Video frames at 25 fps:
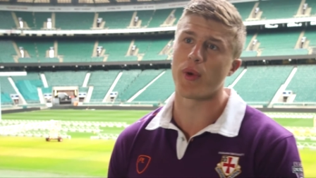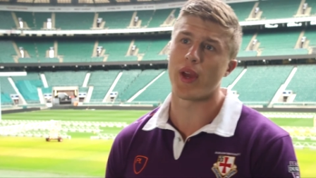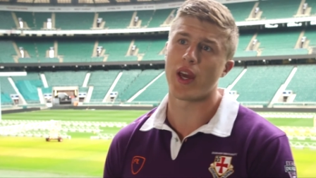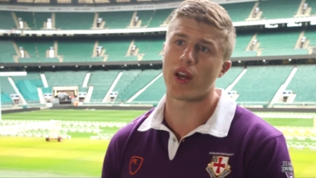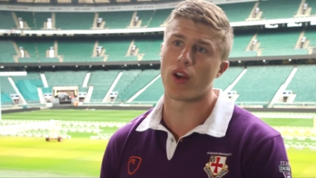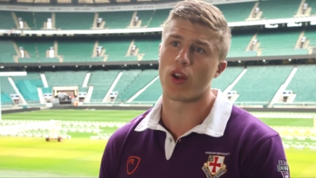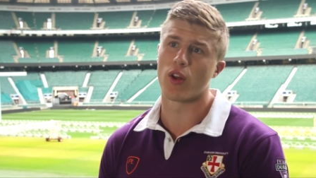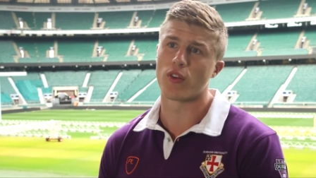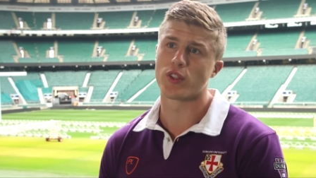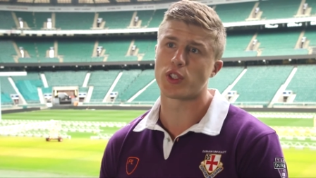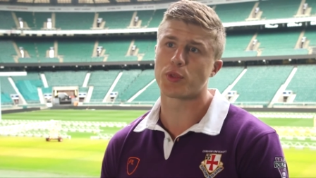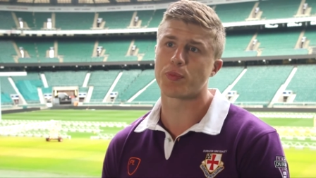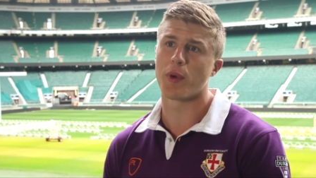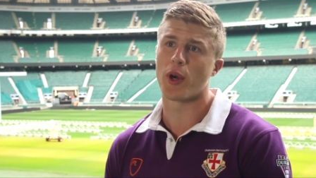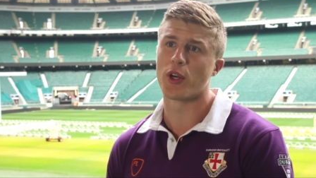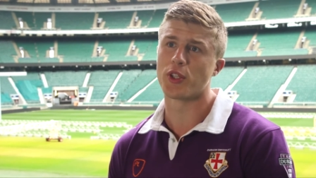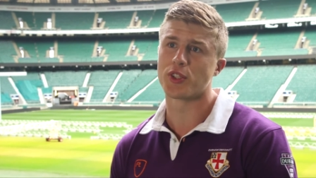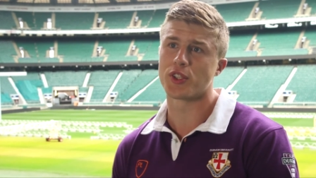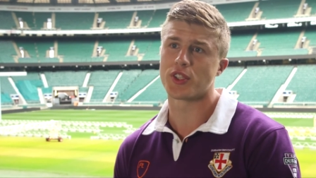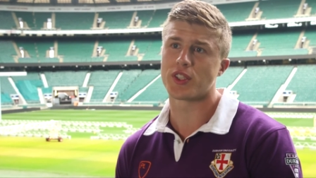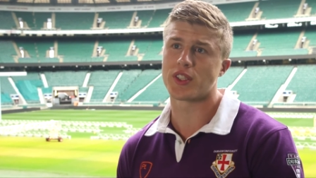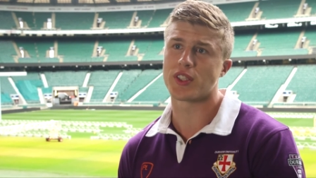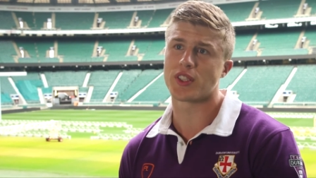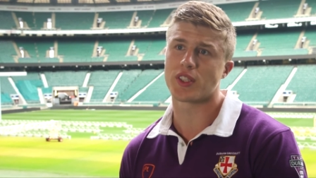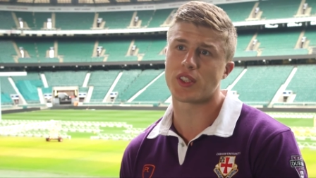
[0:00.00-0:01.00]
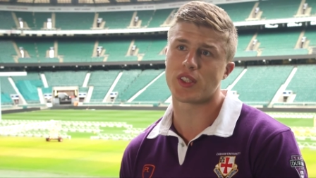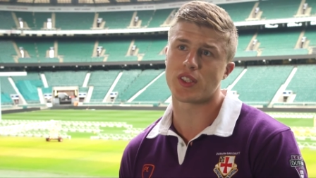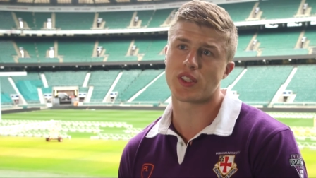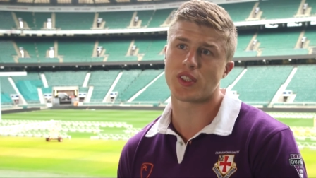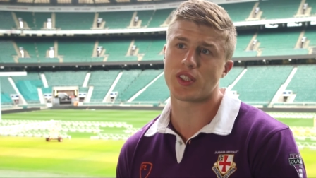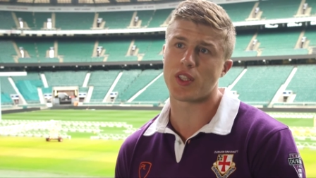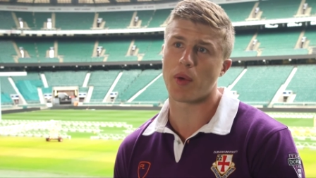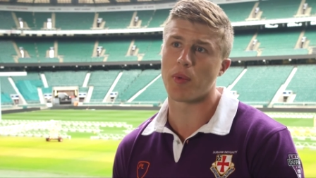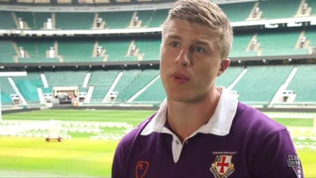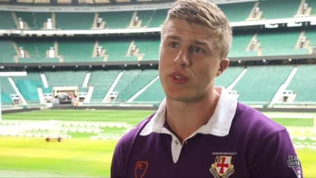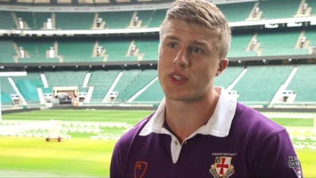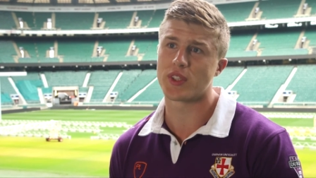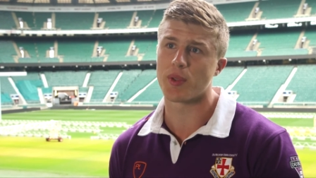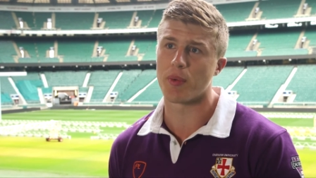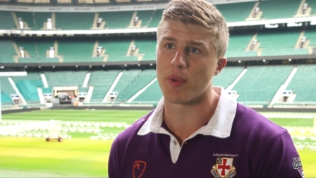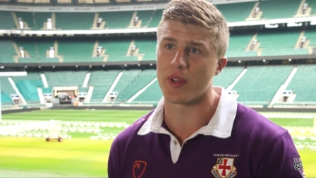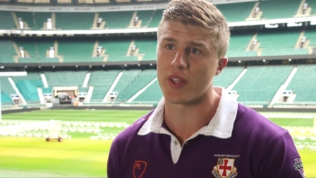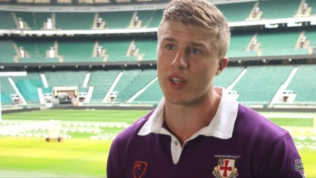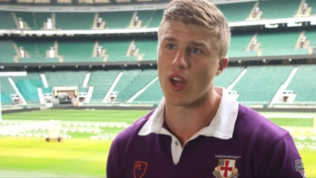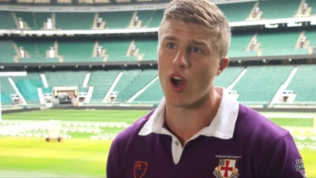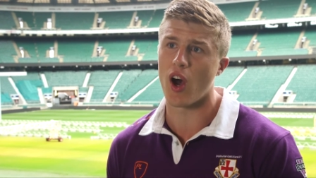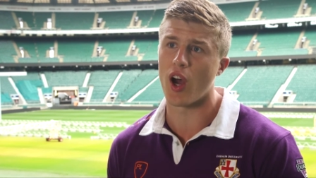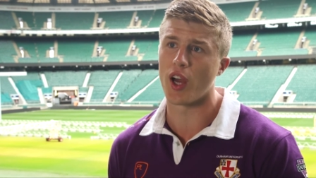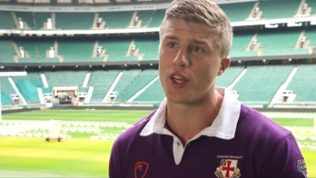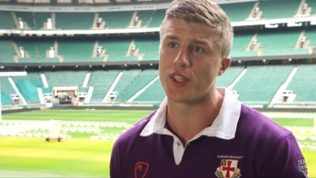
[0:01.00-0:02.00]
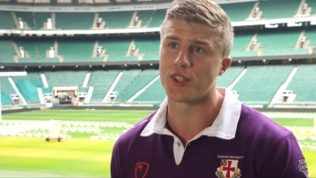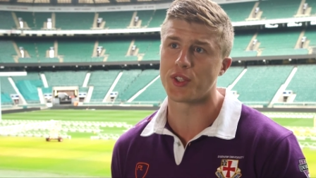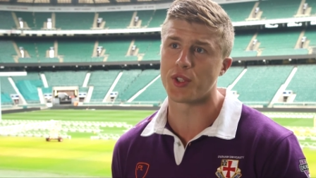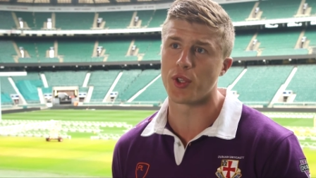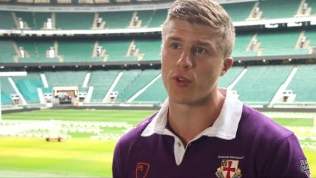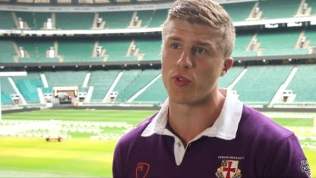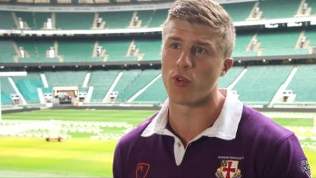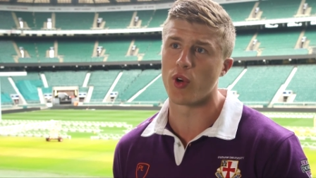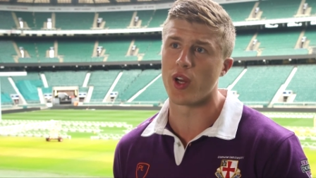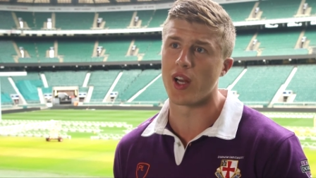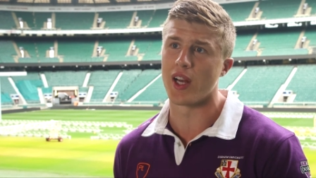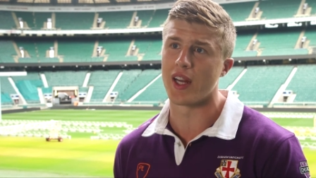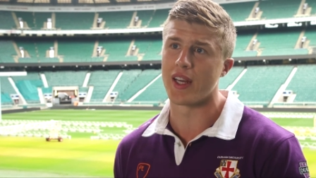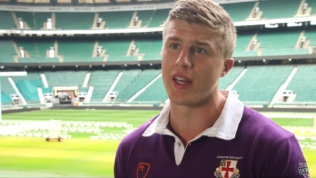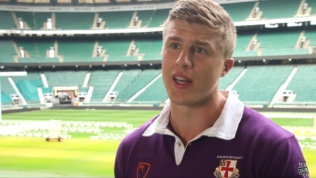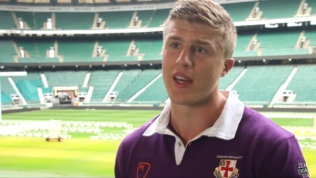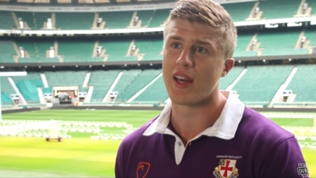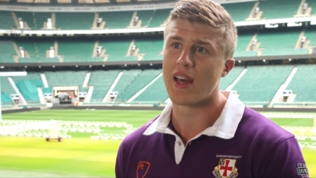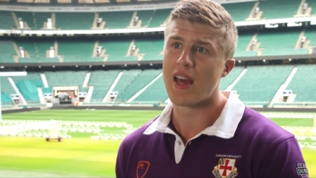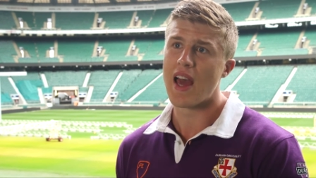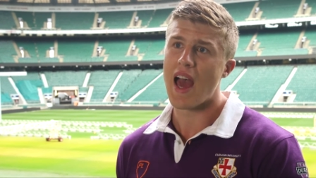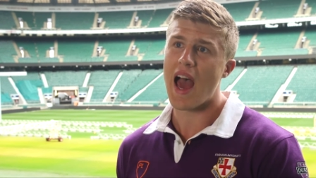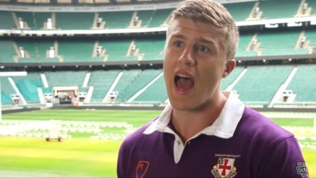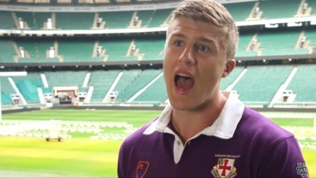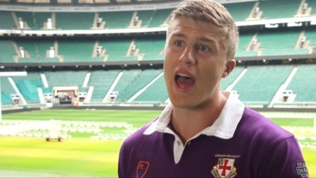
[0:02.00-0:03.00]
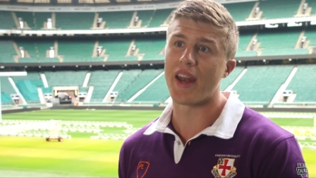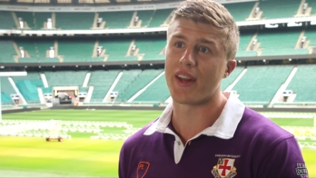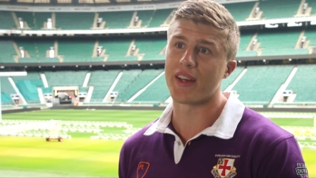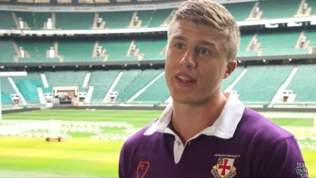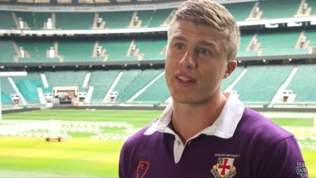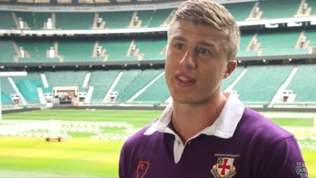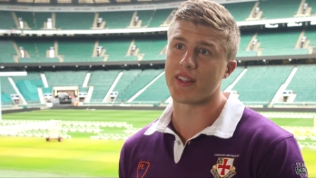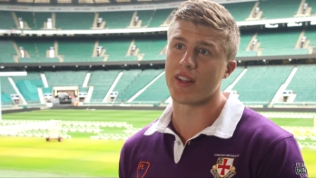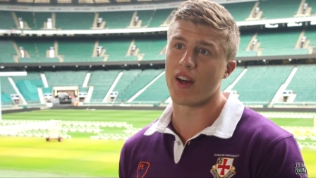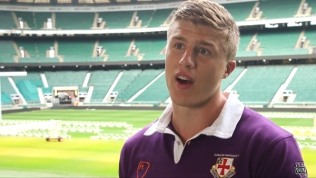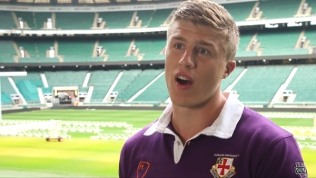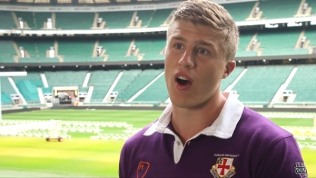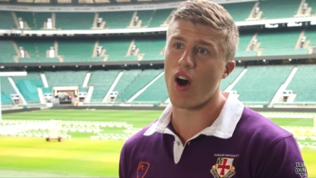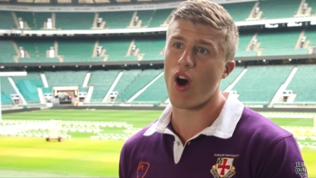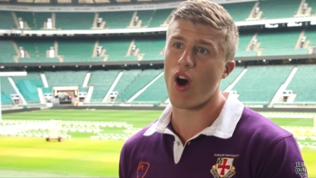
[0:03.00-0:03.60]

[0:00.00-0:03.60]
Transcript: we had a lot of exposure to some, some of the guys who are really heading the